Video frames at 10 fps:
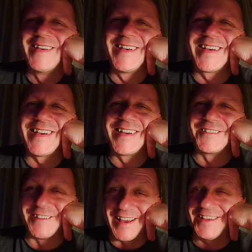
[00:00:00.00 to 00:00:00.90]

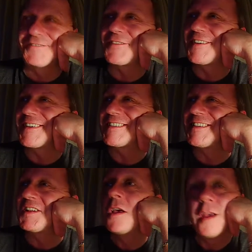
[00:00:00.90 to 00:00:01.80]
Ryan
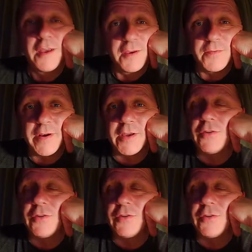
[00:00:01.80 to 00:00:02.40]
Ferguson, Very good,